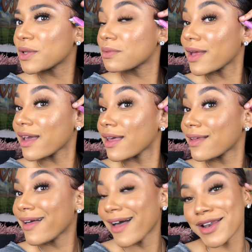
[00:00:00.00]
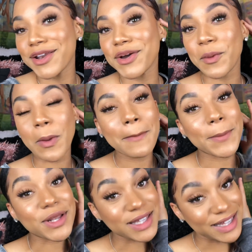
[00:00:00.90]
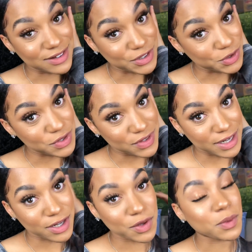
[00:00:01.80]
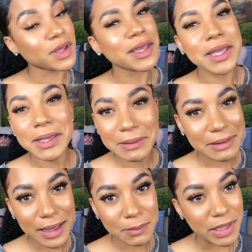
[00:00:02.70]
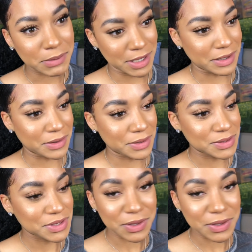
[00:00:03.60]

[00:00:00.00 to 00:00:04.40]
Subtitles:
You like, I know, but little do they know, you ain't got baby hairs.